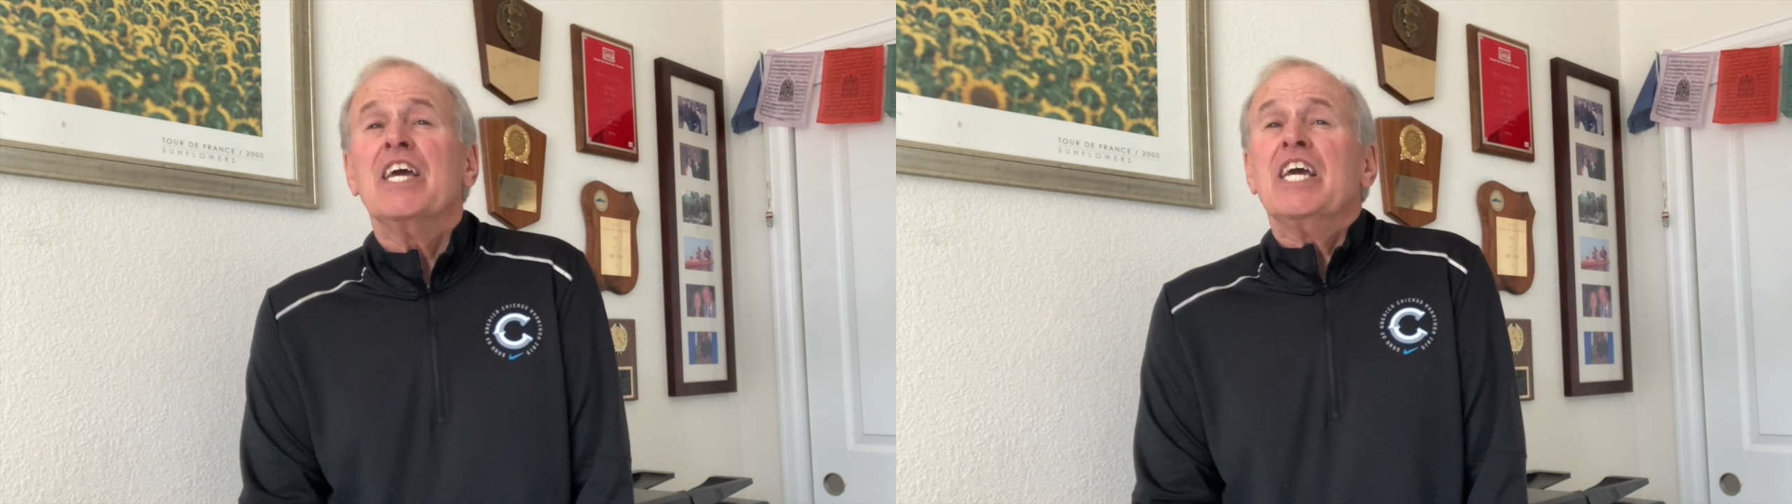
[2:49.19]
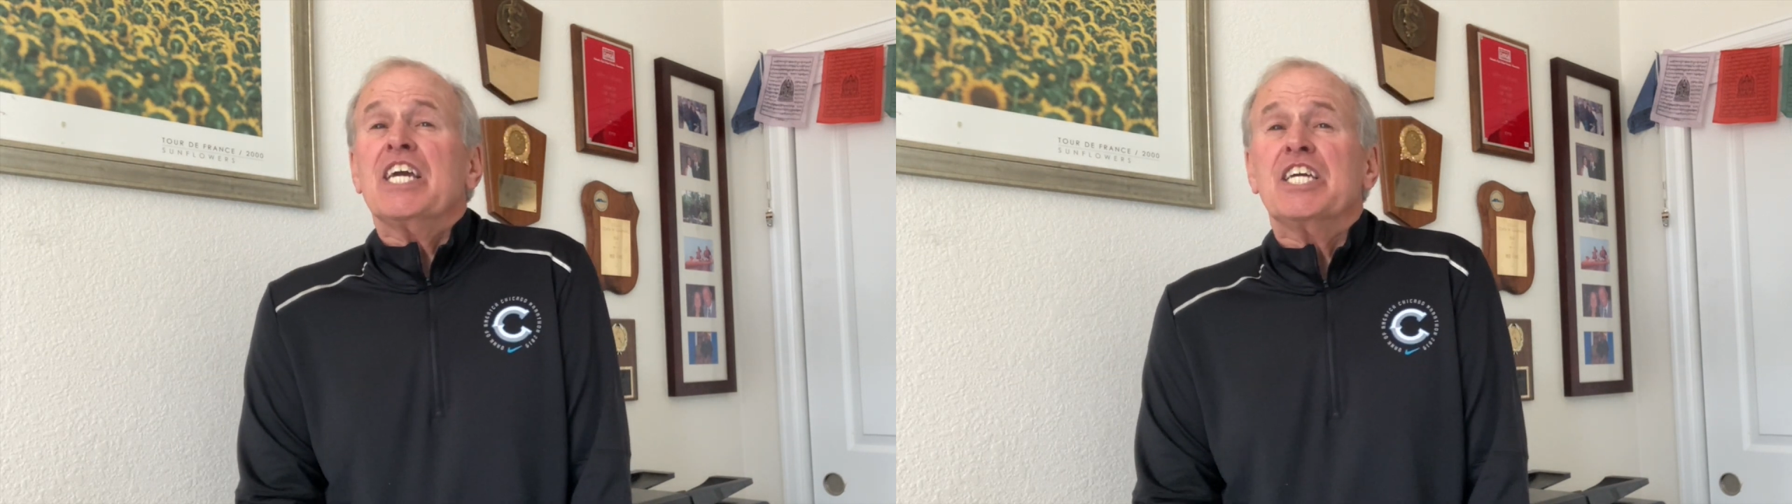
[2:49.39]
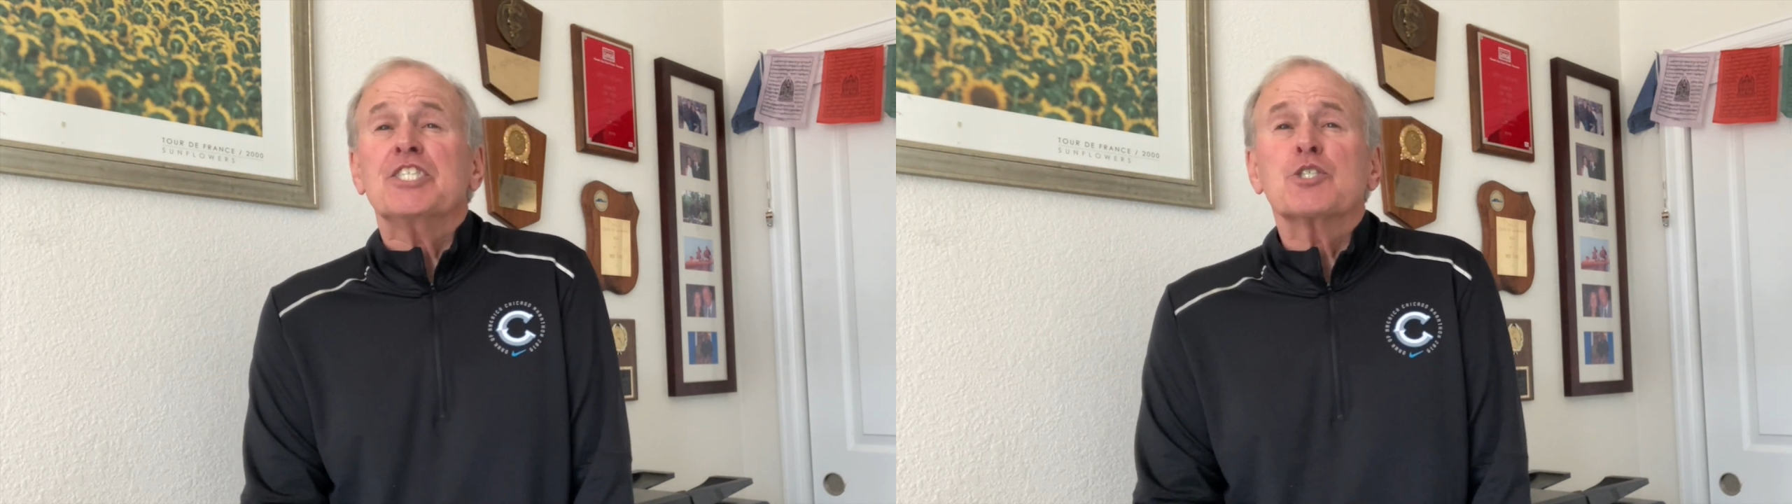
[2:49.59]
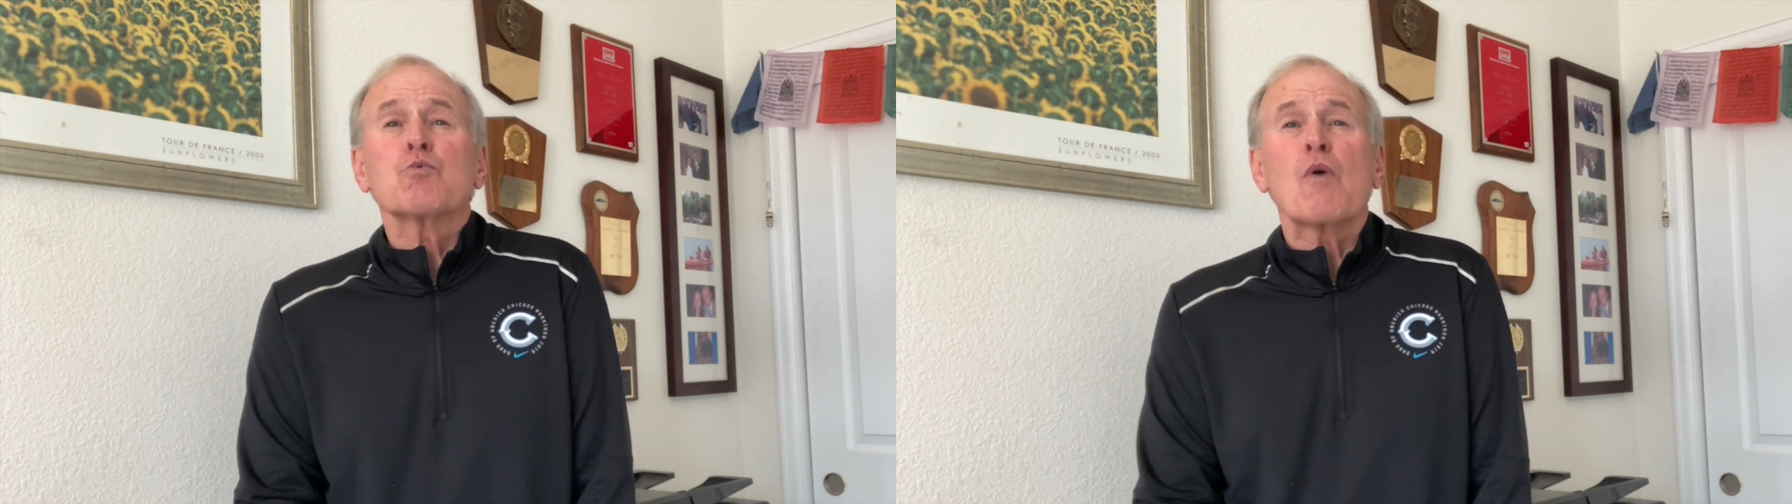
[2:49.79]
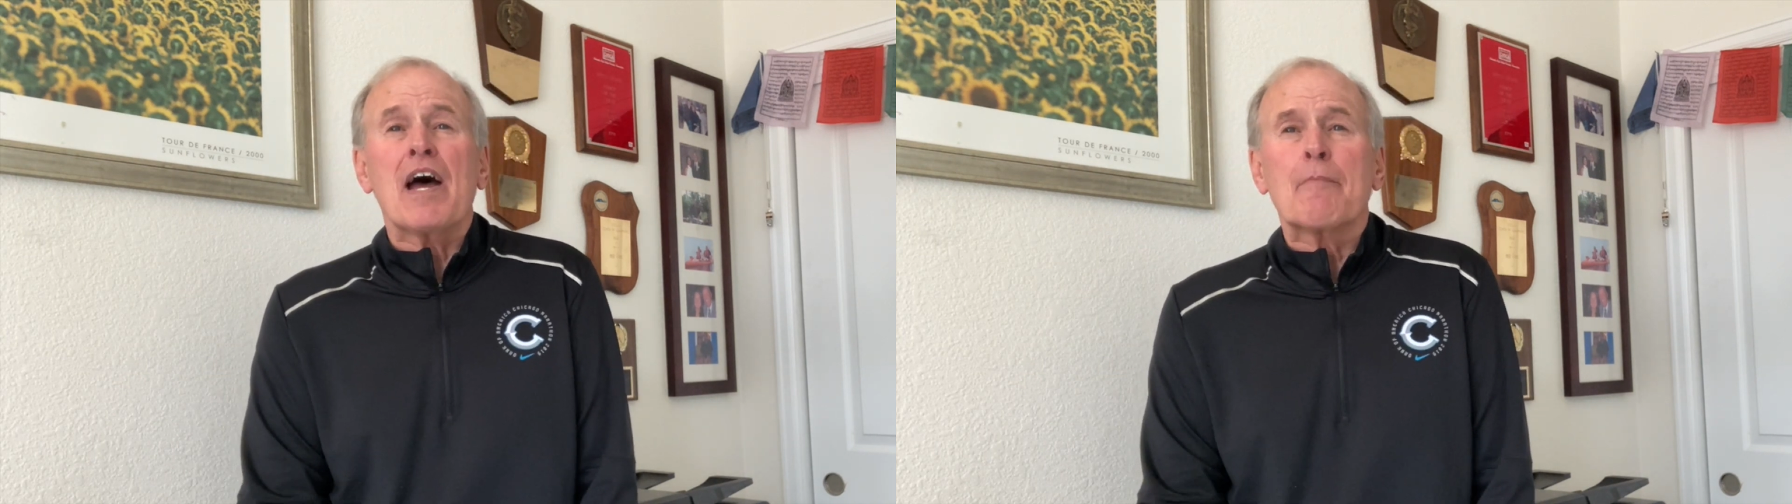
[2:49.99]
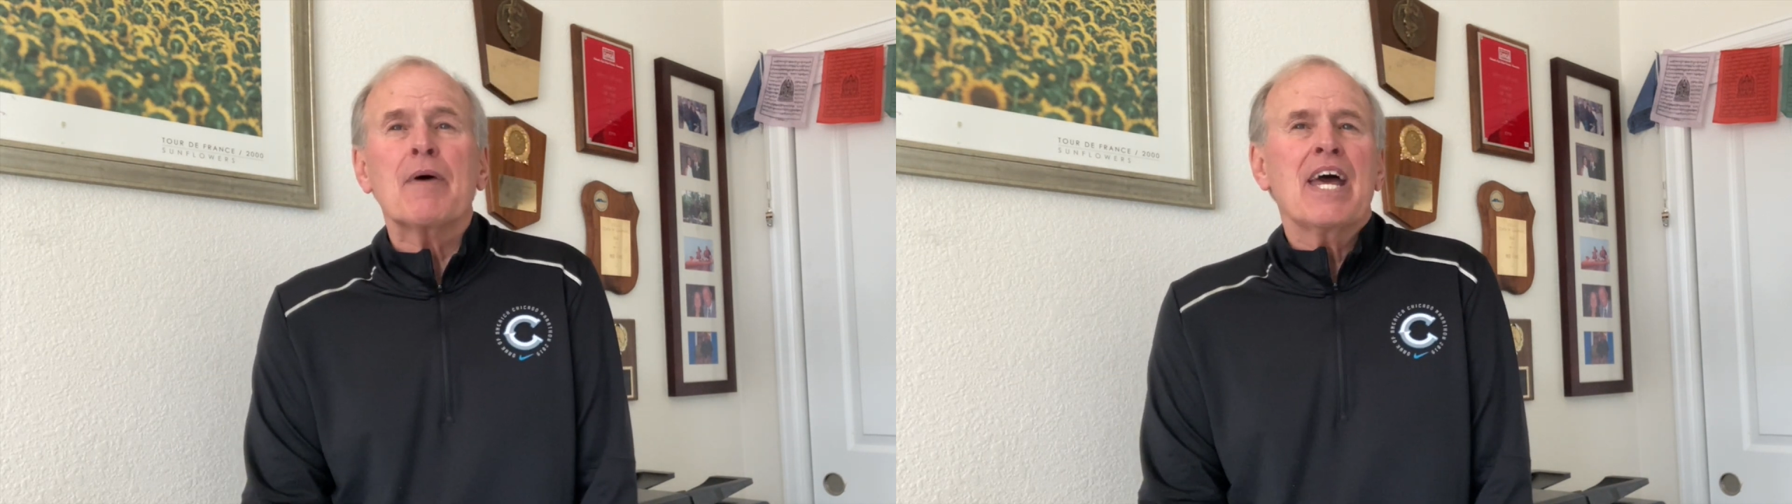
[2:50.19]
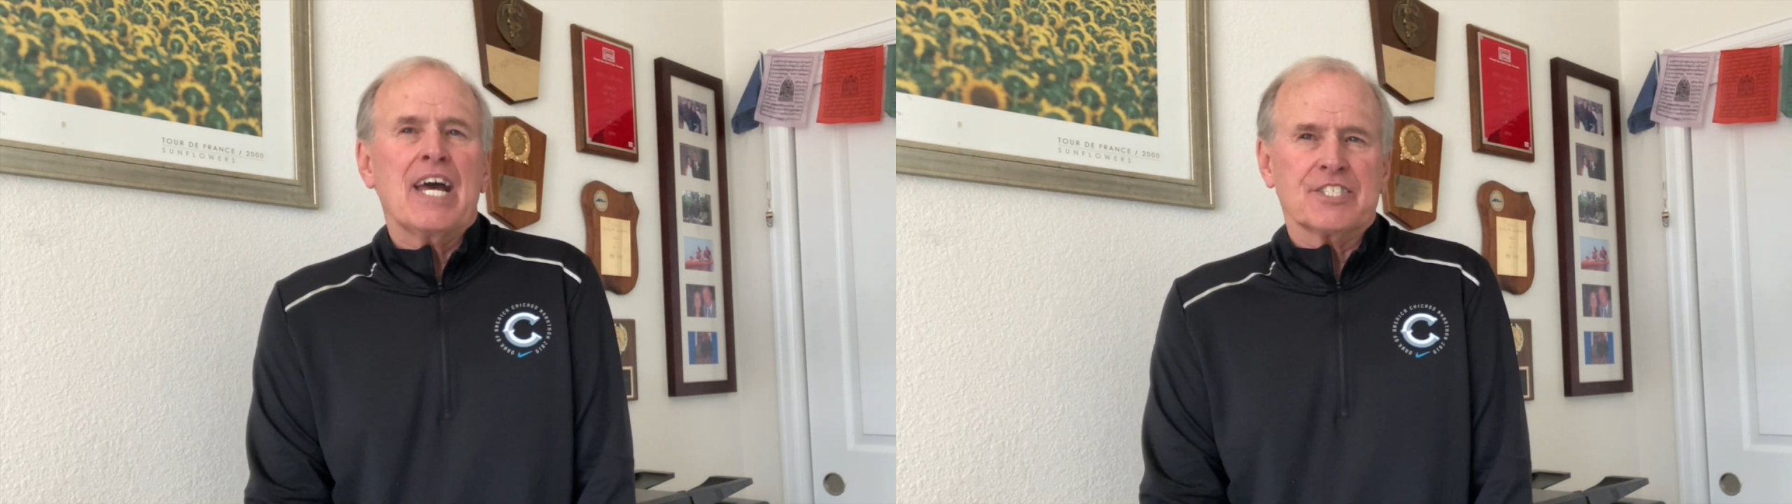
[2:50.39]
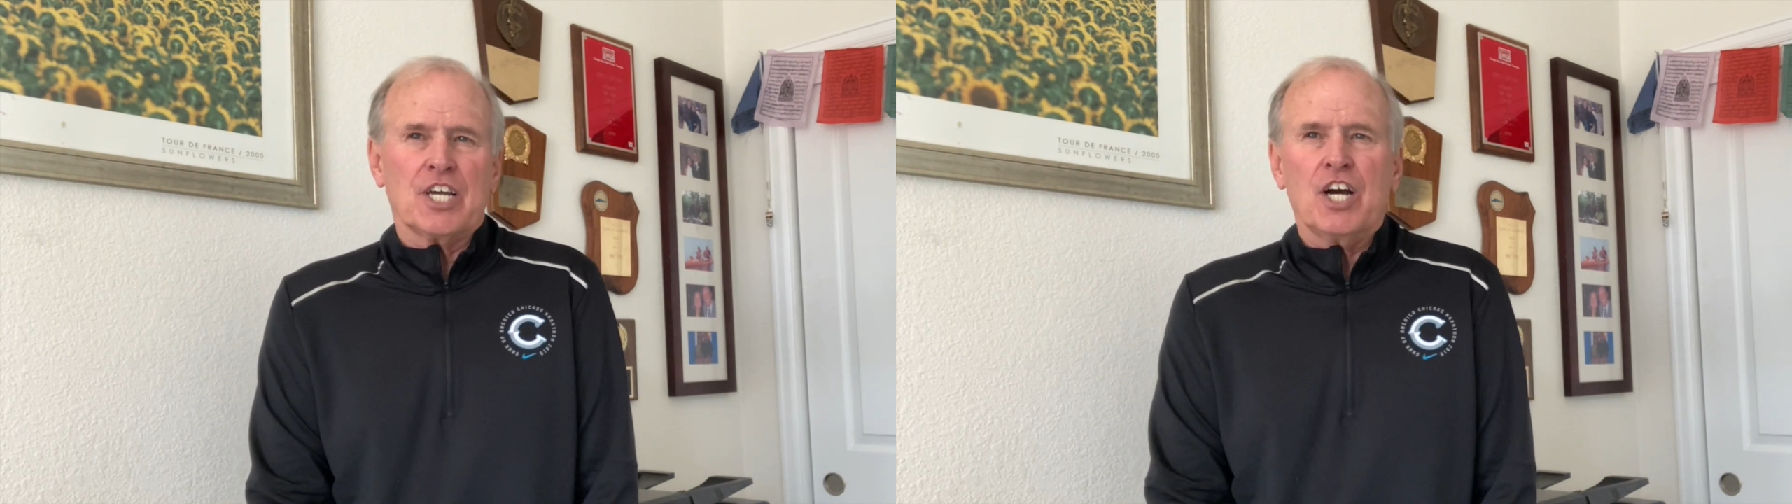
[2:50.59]
Each rep has
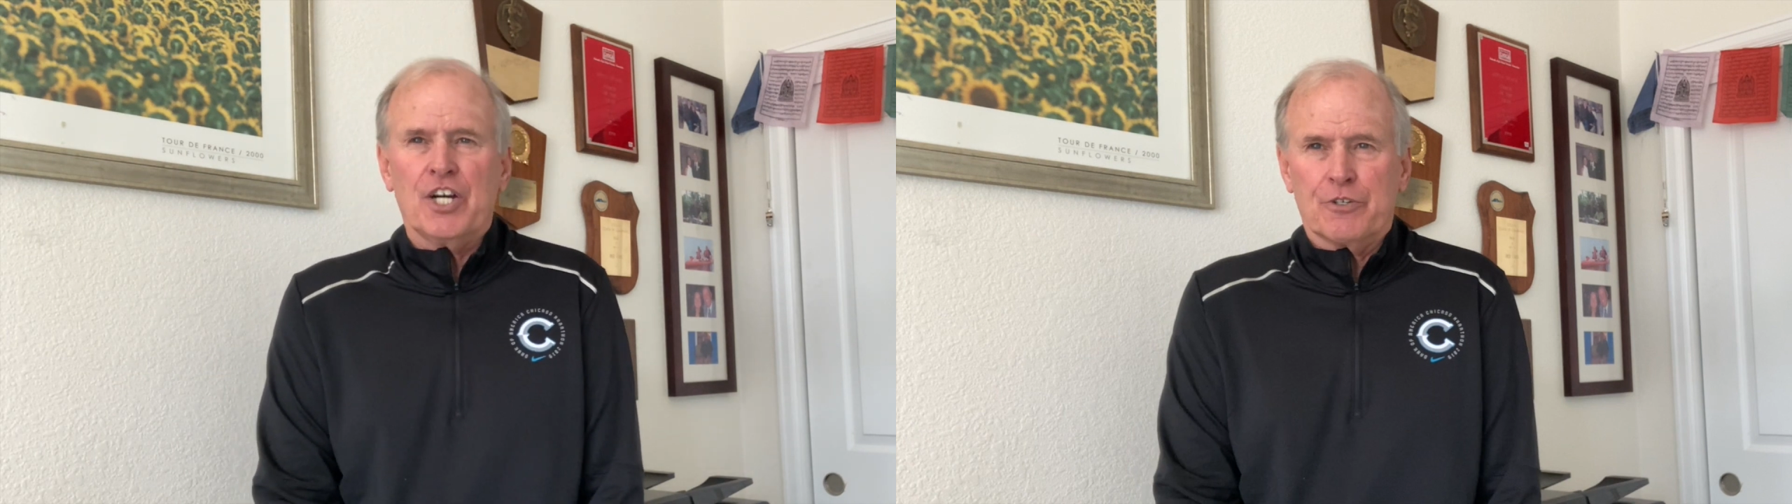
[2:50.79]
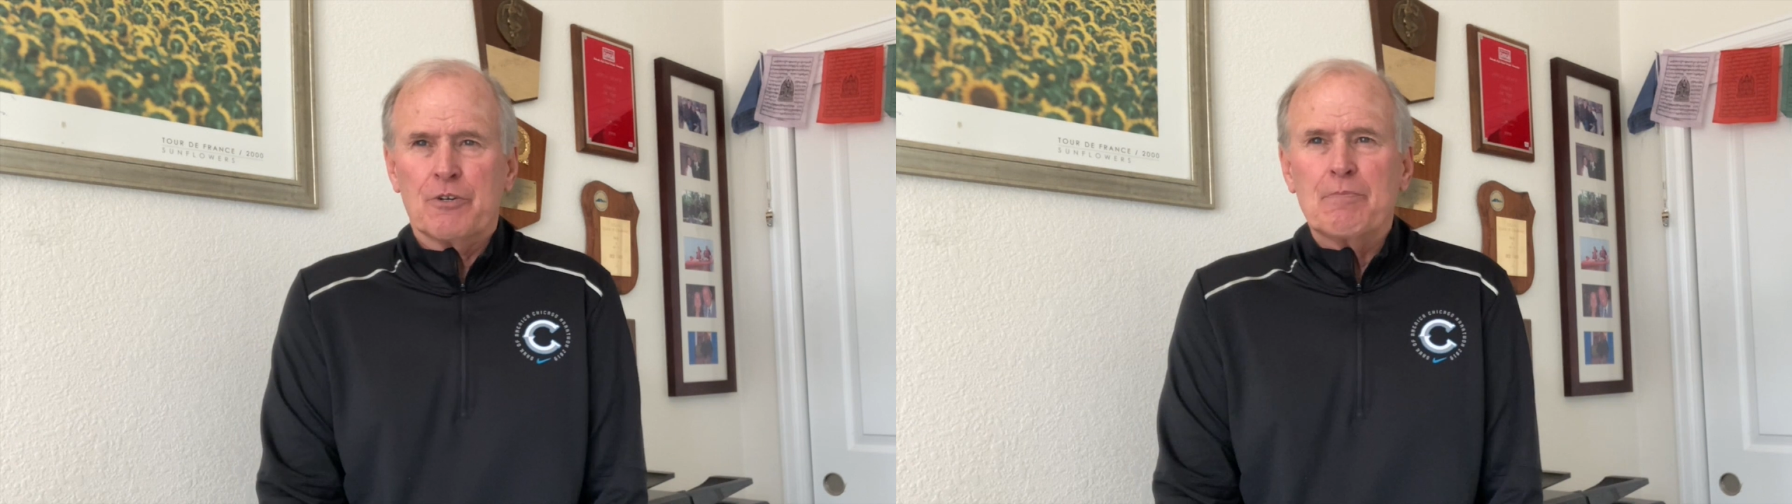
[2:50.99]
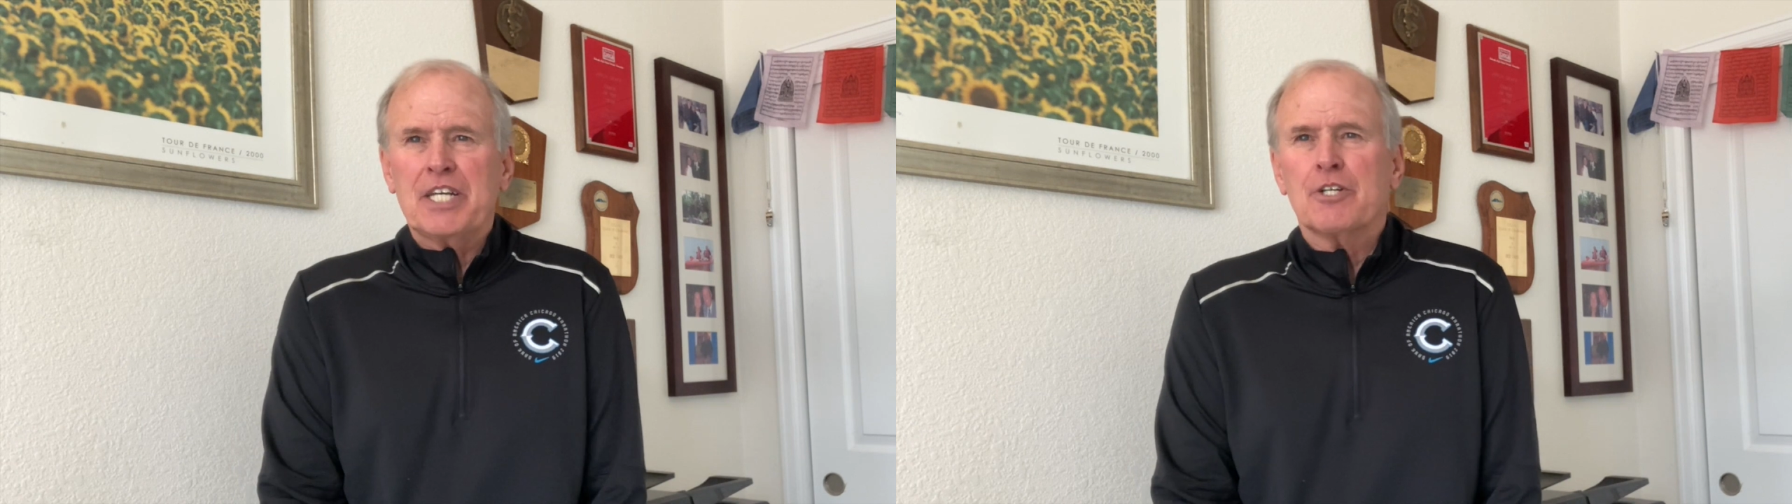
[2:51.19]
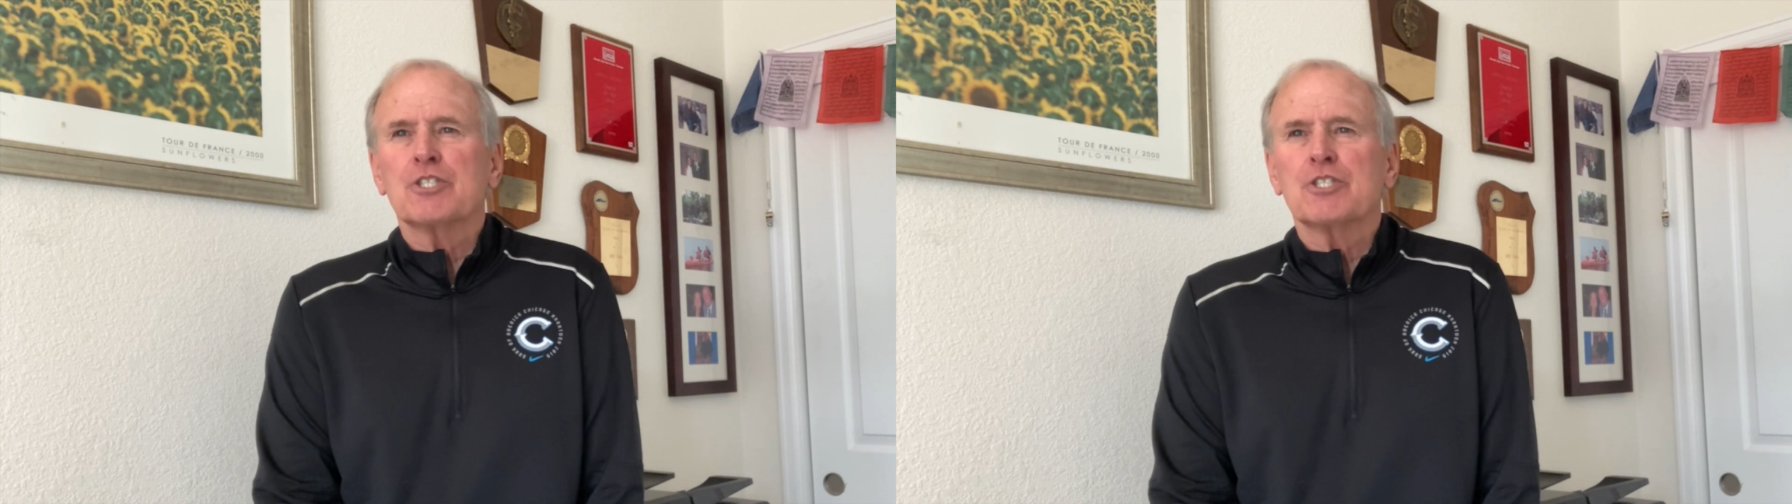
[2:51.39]
a 100-meter